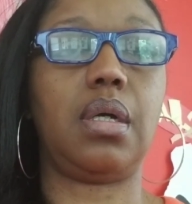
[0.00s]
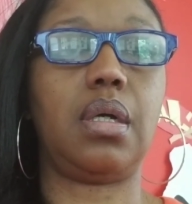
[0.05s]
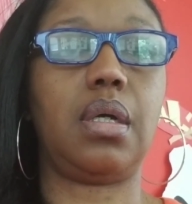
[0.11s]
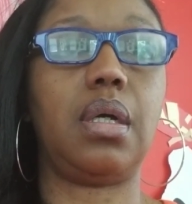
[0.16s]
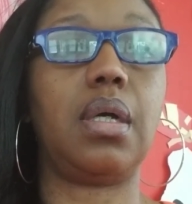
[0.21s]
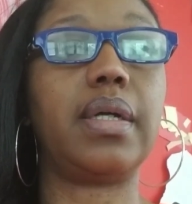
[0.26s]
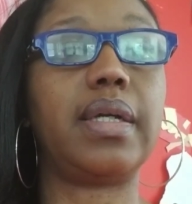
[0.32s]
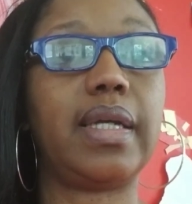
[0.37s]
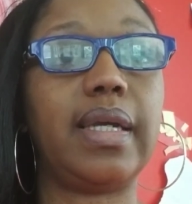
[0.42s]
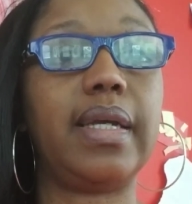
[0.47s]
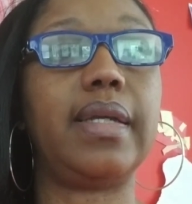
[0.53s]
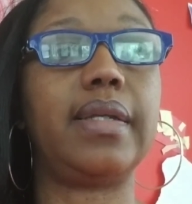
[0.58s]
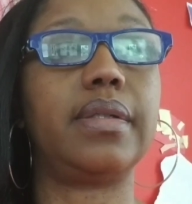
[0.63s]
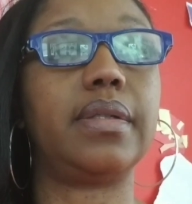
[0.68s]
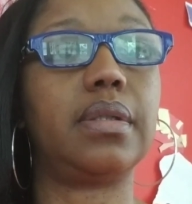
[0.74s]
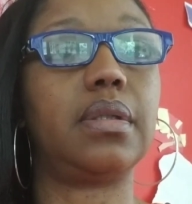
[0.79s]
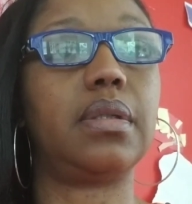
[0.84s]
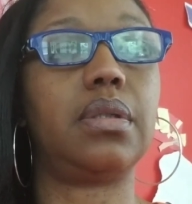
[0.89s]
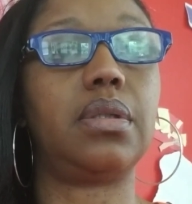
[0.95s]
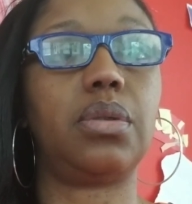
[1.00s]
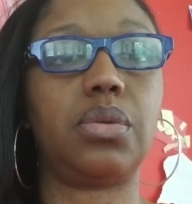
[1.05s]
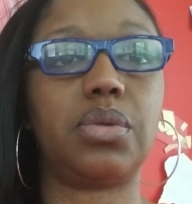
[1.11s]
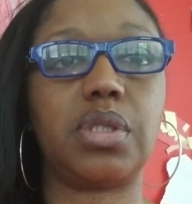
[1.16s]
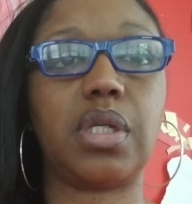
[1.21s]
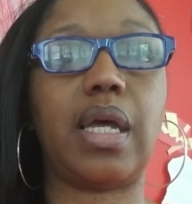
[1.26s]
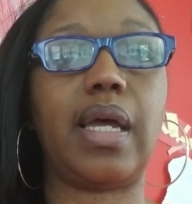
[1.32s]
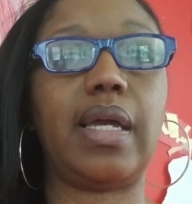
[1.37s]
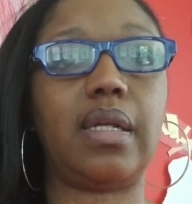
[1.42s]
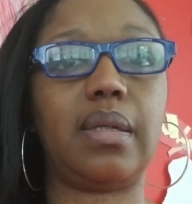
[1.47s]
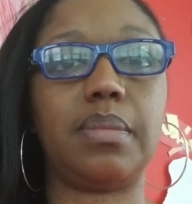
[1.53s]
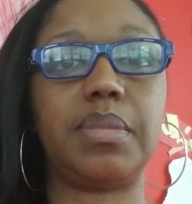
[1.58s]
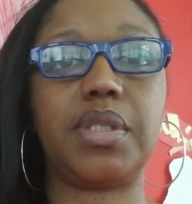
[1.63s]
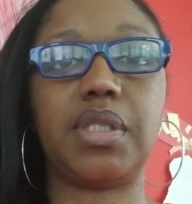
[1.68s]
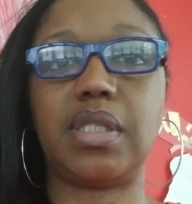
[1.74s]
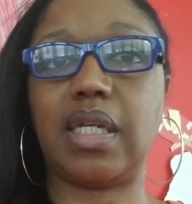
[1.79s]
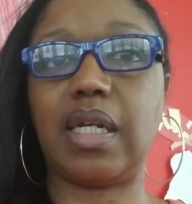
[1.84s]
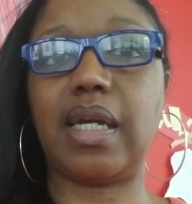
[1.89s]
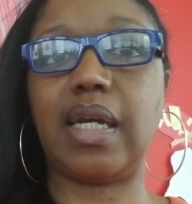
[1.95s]
again those
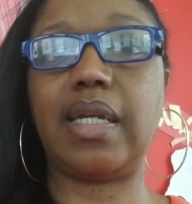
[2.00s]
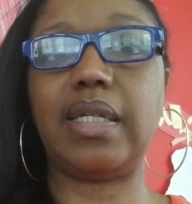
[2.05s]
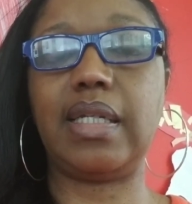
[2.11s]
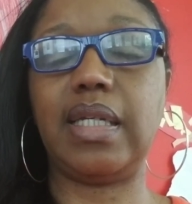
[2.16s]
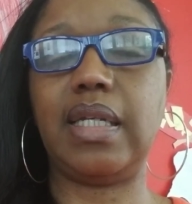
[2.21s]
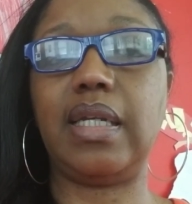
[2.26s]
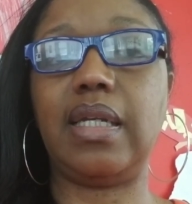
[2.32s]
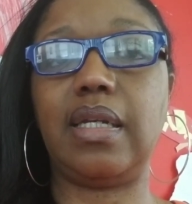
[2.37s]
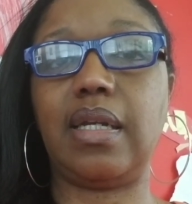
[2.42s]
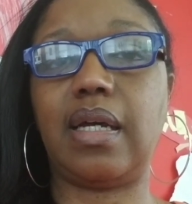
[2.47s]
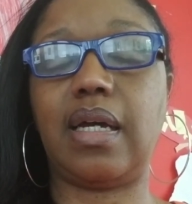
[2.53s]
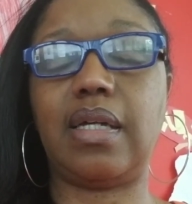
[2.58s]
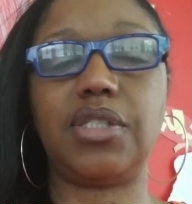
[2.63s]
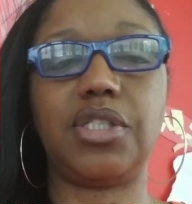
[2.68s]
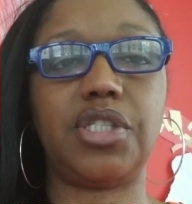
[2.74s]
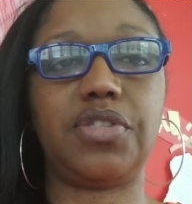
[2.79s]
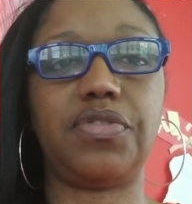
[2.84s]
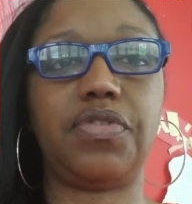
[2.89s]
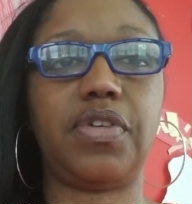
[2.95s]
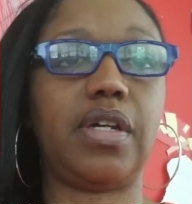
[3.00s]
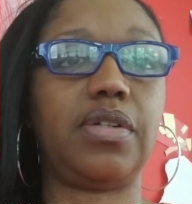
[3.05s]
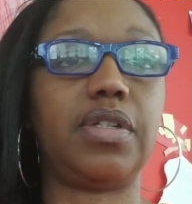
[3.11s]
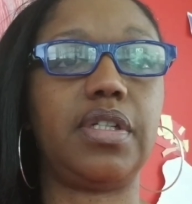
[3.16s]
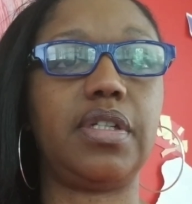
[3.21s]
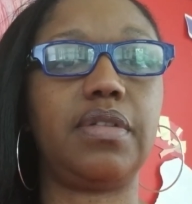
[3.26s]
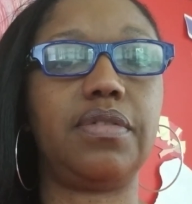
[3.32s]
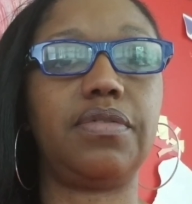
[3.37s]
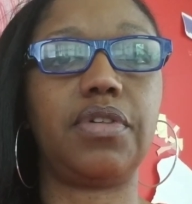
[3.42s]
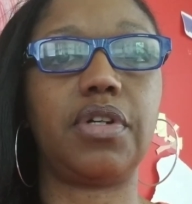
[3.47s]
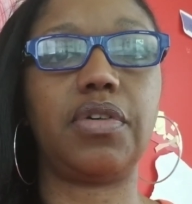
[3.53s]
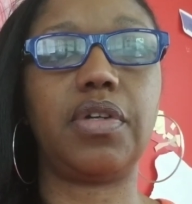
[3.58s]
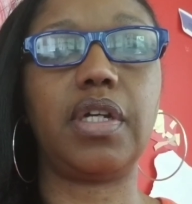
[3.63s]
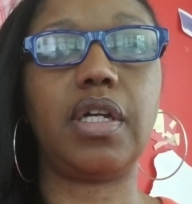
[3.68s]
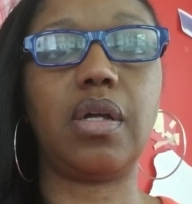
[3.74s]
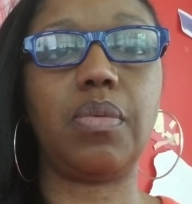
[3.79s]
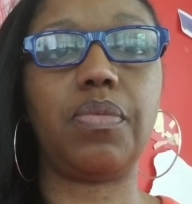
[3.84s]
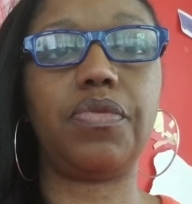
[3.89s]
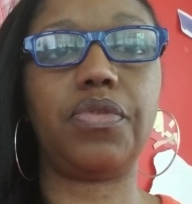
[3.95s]
items that I need. I just found it very
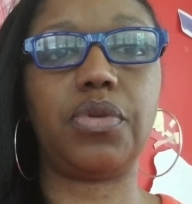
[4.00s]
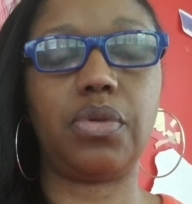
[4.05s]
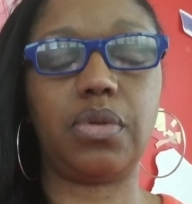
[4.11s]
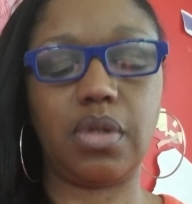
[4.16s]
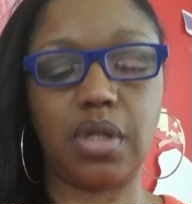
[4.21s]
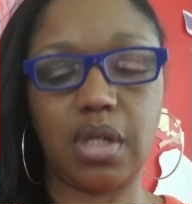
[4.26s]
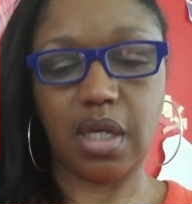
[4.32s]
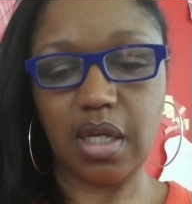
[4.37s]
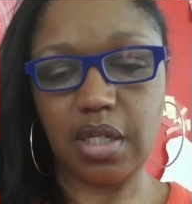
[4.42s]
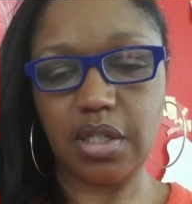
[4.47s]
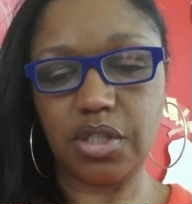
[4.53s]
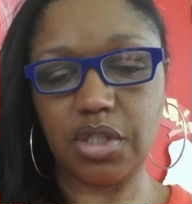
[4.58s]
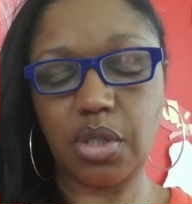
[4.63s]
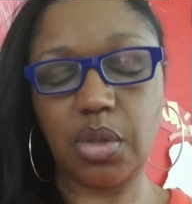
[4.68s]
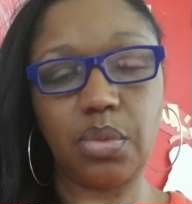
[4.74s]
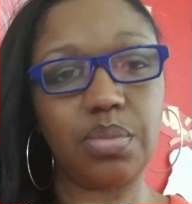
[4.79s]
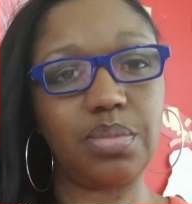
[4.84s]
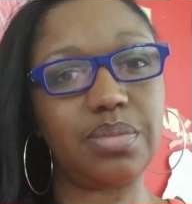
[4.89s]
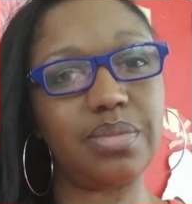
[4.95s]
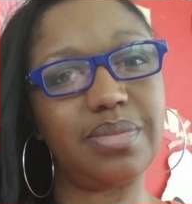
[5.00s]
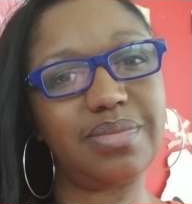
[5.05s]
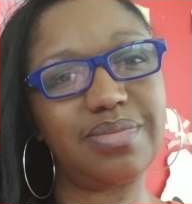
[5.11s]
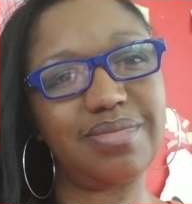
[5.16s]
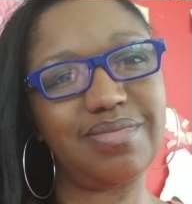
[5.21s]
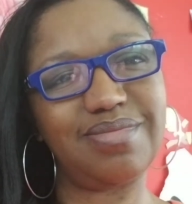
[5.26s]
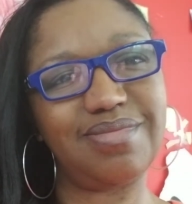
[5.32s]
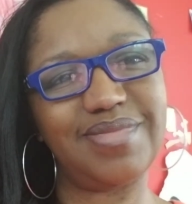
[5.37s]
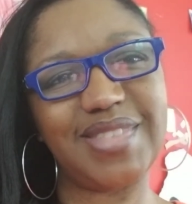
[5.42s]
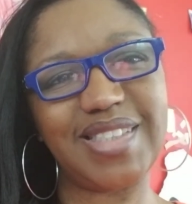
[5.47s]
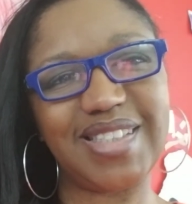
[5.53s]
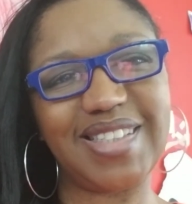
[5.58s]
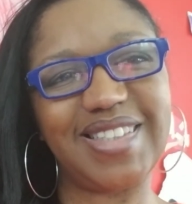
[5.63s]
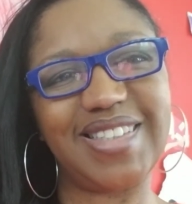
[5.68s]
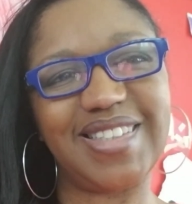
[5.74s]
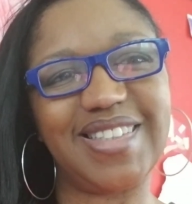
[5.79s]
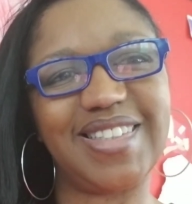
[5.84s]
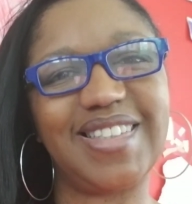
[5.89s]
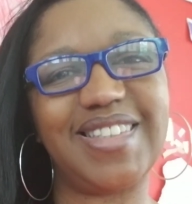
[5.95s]
helpful. So
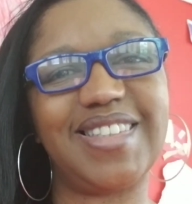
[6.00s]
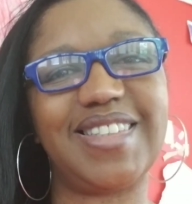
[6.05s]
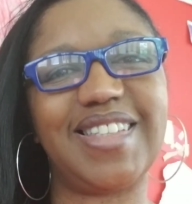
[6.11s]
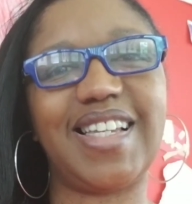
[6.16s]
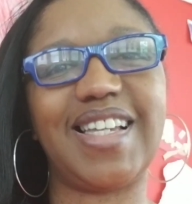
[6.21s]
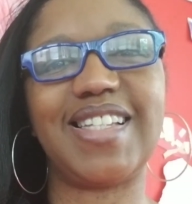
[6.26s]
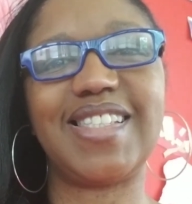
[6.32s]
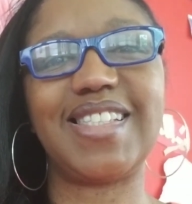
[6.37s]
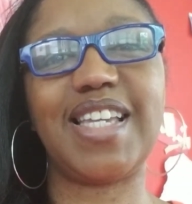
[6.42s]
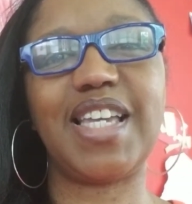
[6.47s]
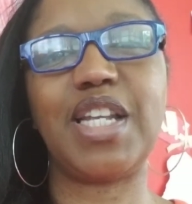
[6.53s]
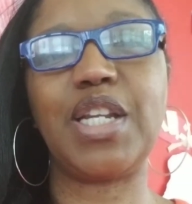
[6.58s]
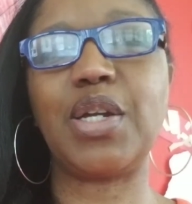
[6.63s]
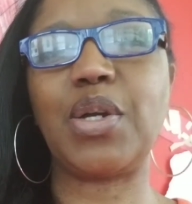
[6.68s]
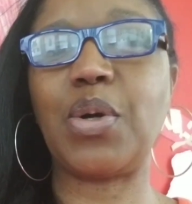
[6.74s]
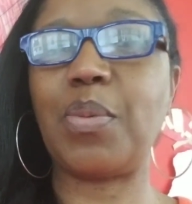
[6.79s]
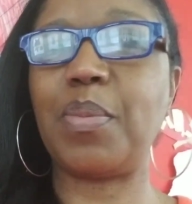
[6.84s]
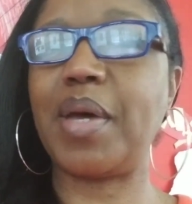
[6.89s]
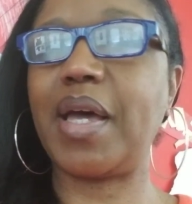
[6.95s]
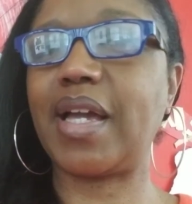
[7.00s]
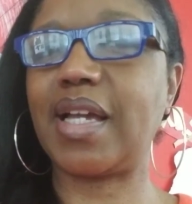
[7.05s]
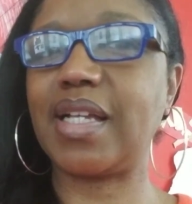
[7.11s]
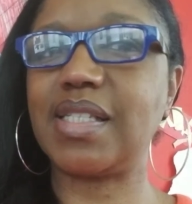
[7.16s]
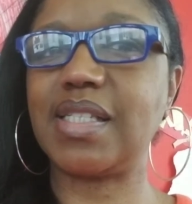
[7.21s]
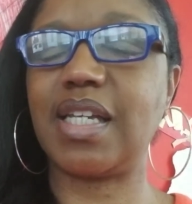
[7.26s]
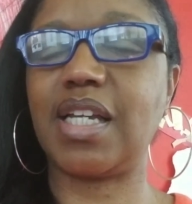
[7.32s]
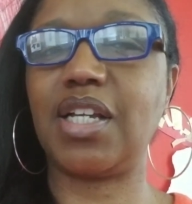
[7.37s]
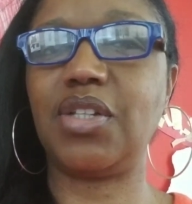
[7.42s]
like I said, go back and take a